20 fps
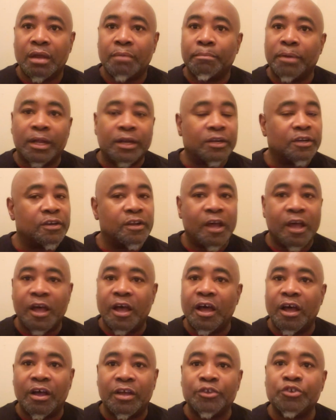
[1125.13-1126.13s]
But
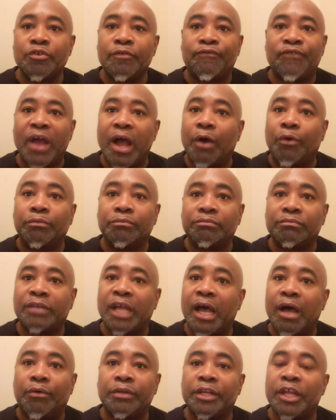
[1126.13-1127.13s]
now you found
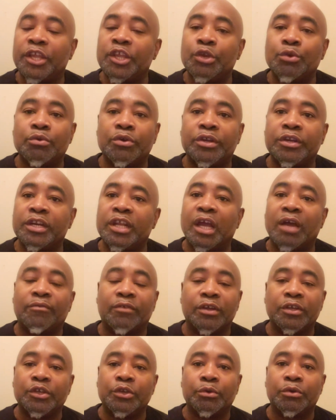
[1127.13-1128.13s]
out that you were
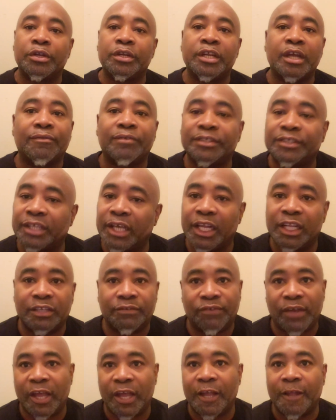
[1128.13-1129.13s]
never
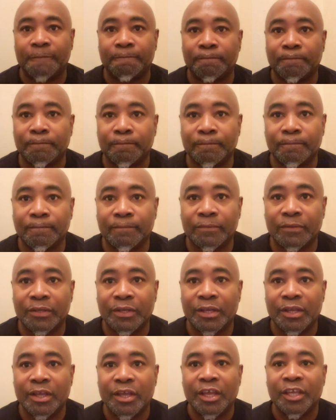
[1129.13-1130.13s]
satisfied.
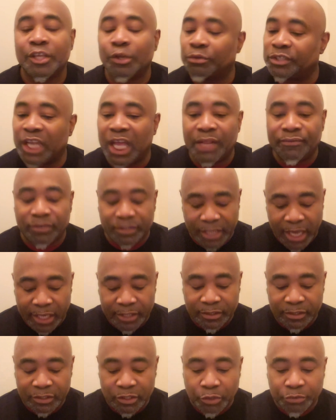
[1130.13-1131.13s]
Your
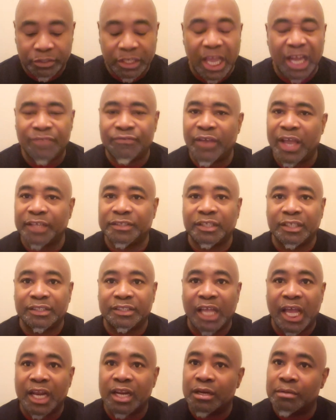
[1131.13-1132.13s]
satisfaction is
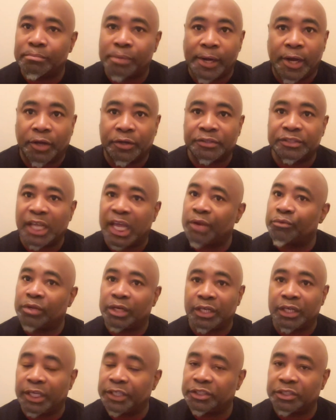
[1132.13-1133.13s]
not in a bottle, it's not in a
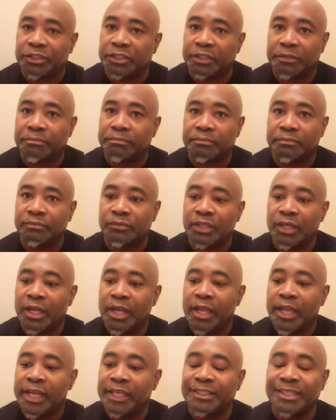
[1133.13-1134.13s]
relationship,
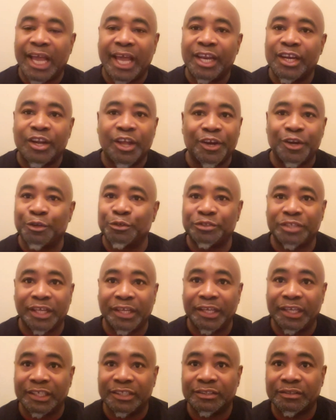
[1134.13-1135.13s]
it's not in none of those
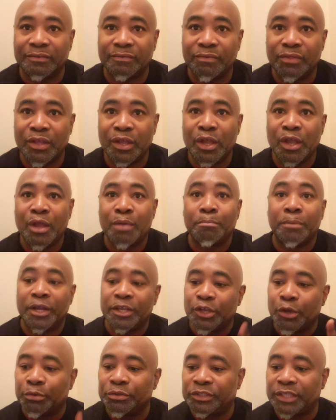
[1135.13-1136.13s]
things.
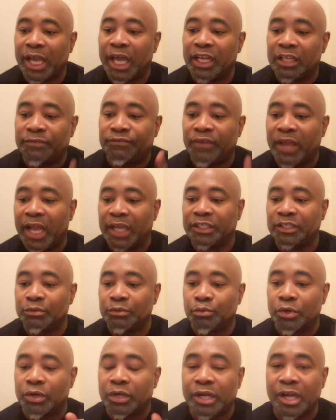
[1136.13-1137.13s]
But your
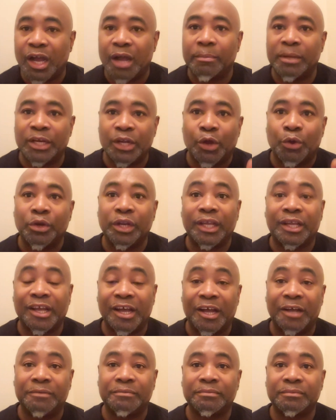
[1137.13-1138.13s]
satisfaction will come and only
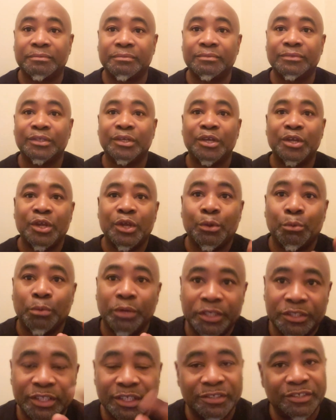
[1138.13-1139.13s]
come
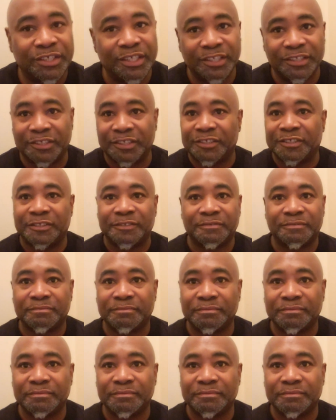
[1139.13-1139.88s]
when it's in Jesus.